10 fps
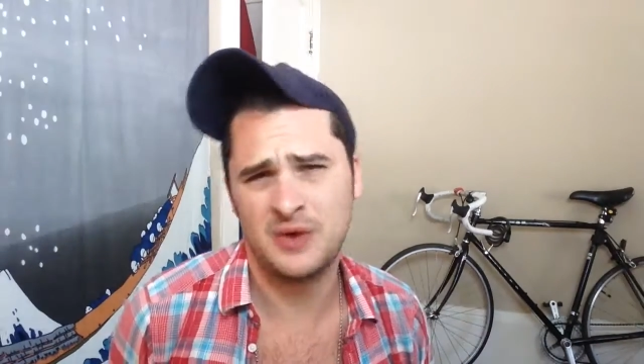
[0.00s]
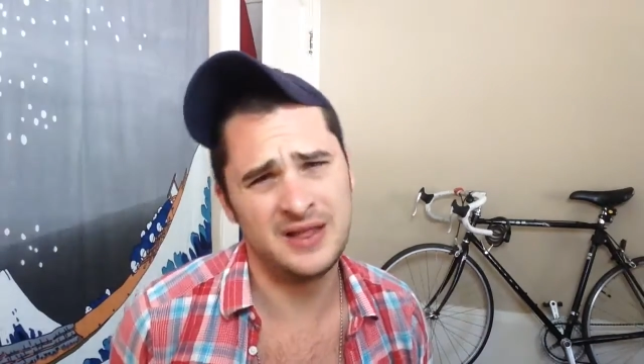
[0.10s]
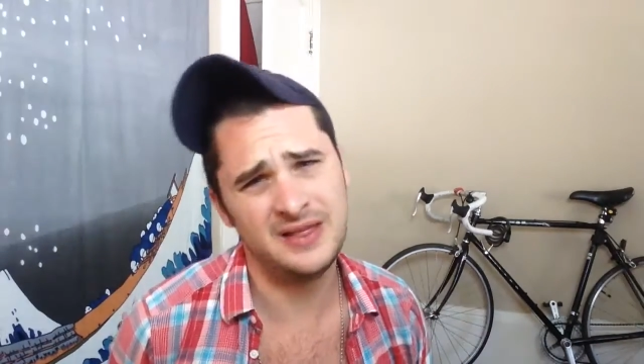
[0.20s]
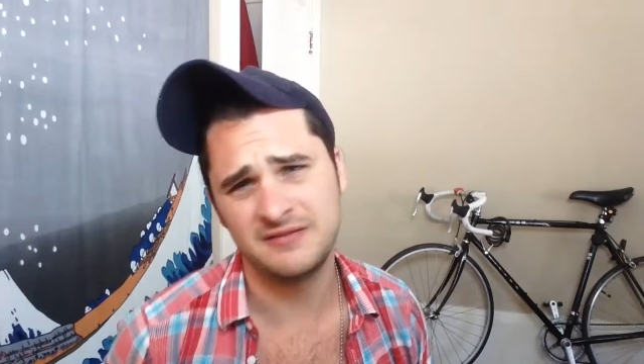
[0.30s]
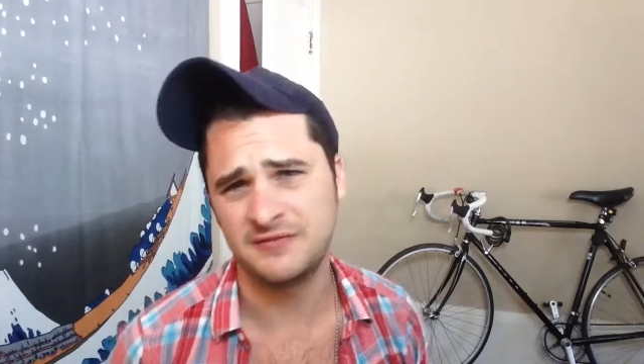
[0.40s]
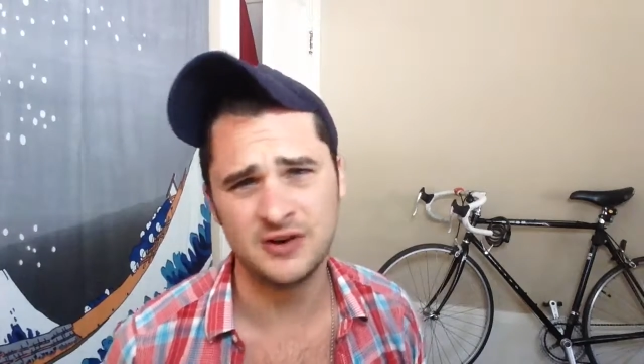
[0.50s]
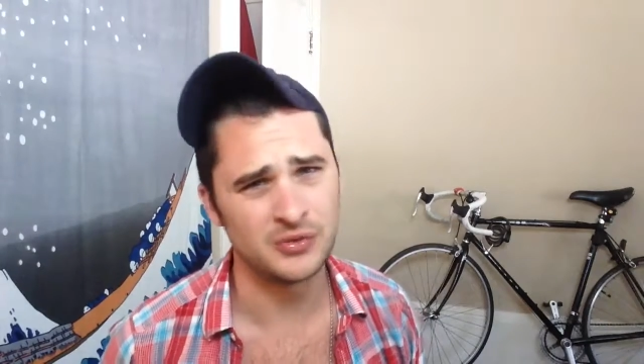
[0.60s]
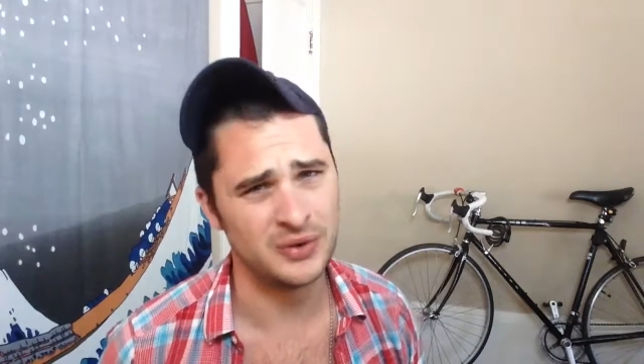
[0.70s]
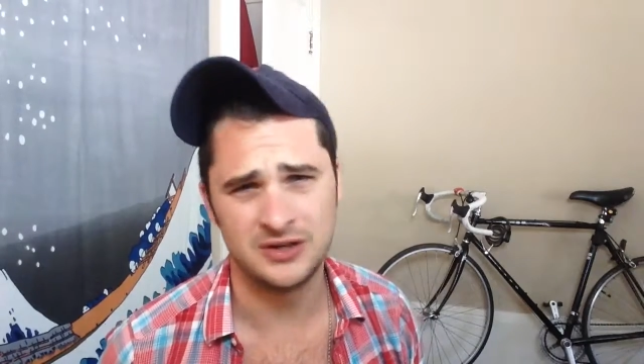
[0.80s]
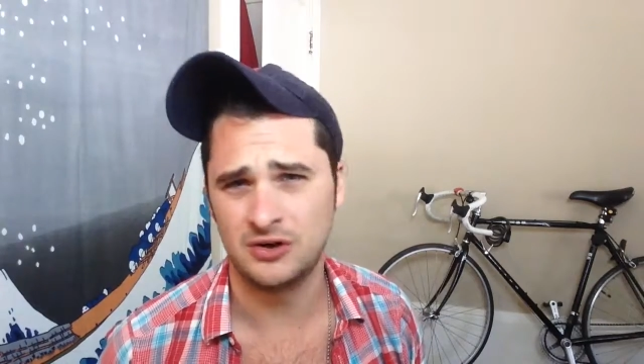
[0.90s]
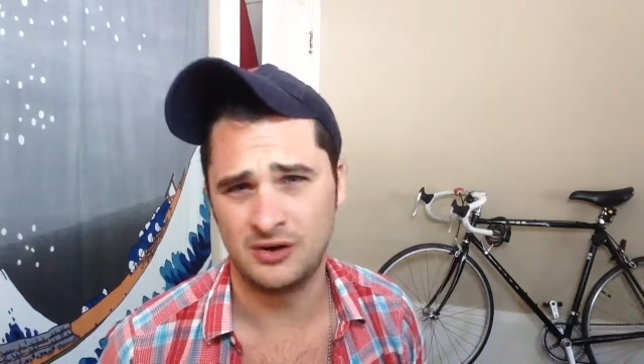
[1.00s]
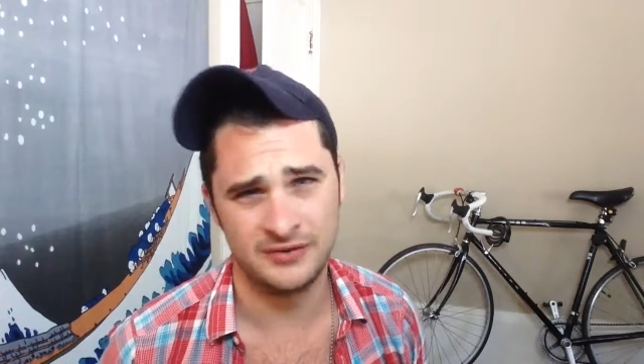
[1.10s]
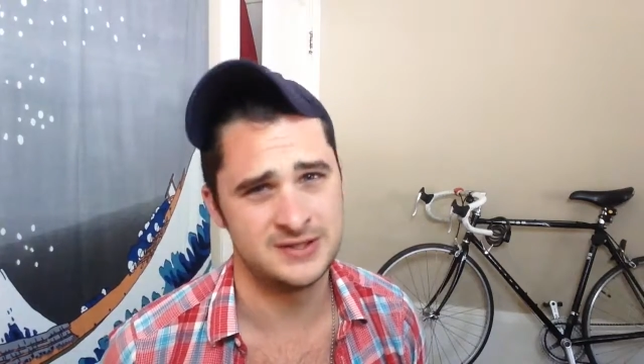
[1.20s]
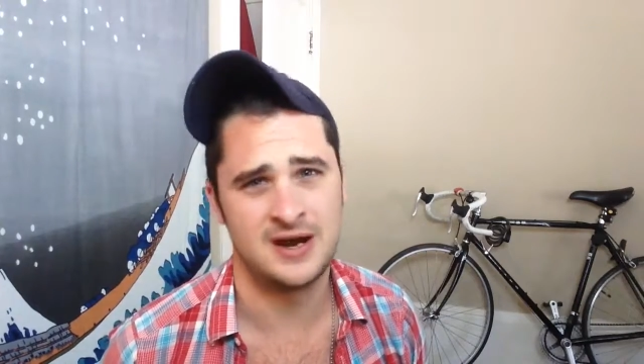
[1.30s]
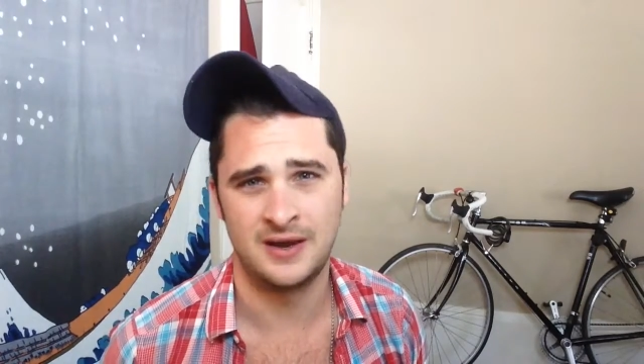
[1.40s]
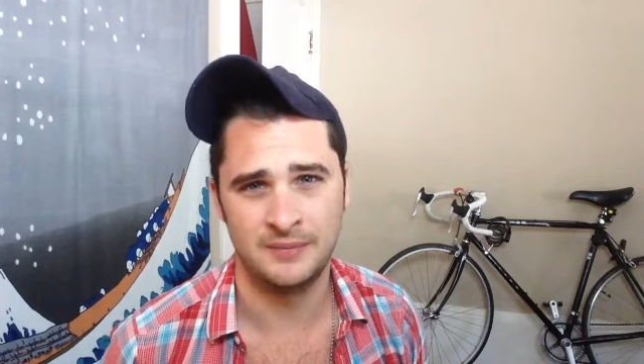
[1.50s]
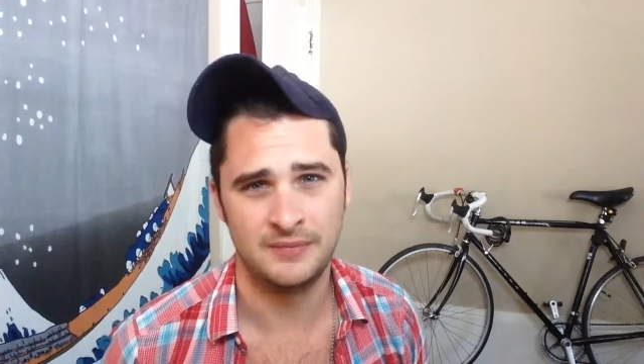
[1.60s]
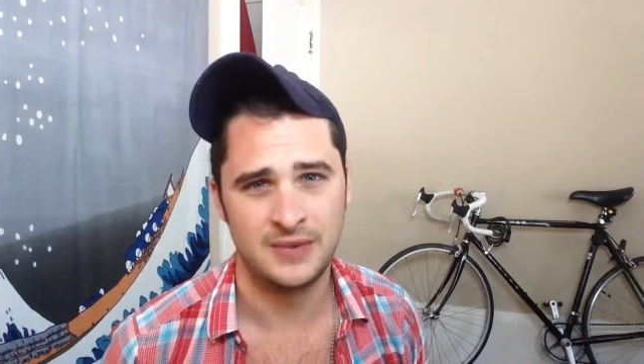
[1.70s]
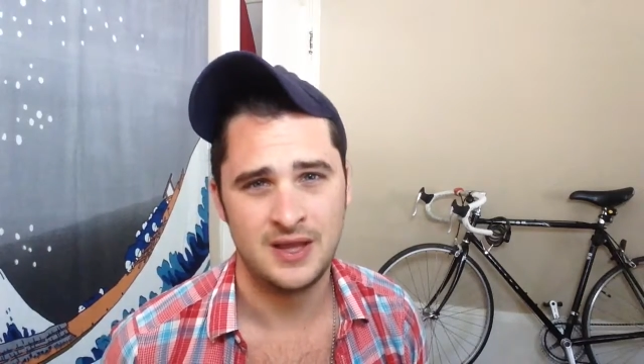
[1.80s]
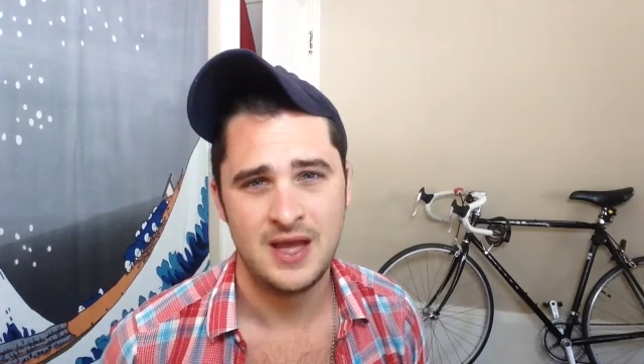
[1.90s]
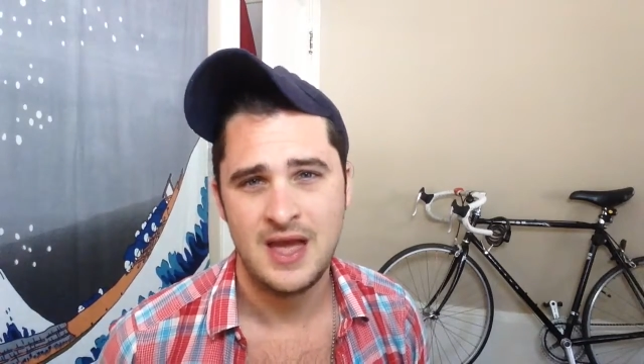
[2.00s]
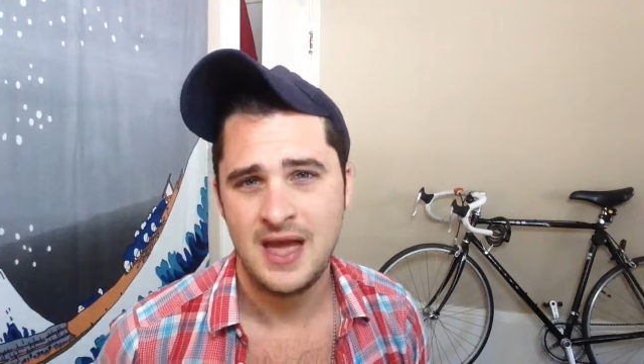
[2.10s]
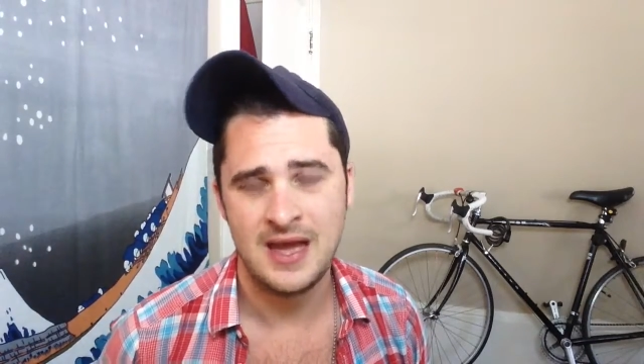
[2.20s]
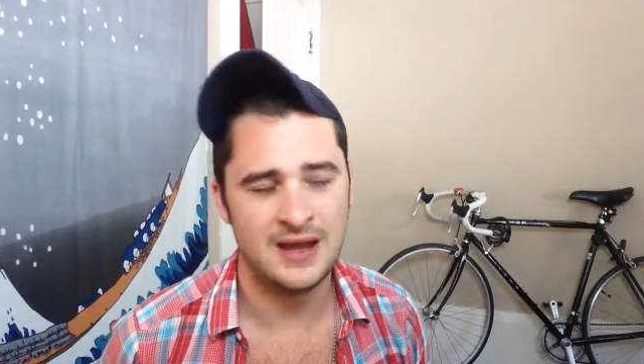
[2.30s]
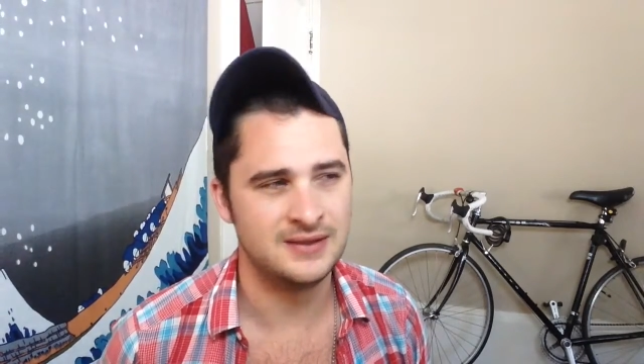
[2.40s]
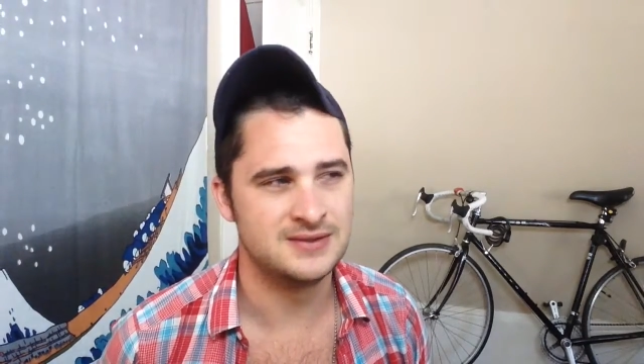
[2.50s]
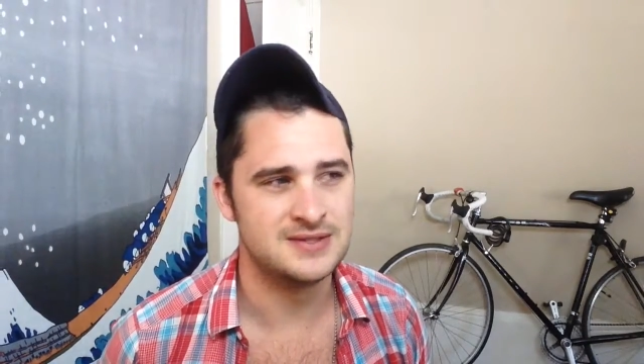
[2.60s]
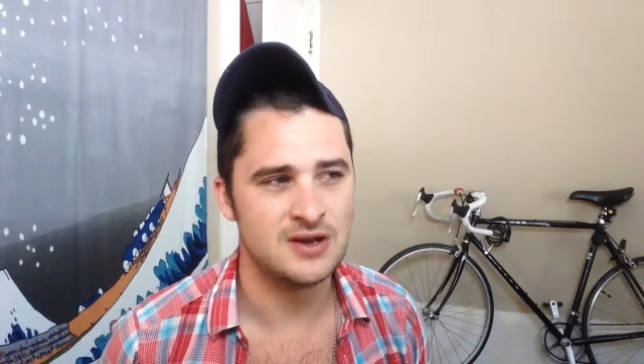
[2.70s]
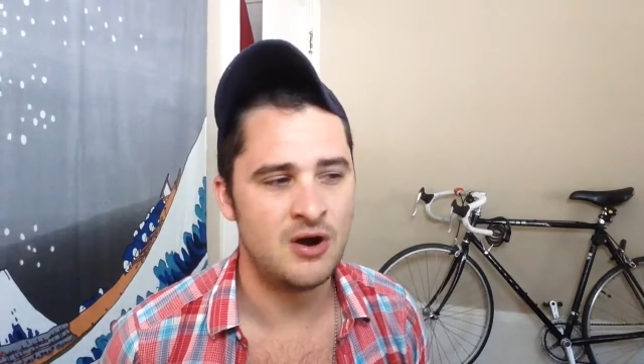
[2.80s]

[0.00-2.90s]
I let fear win all the time, and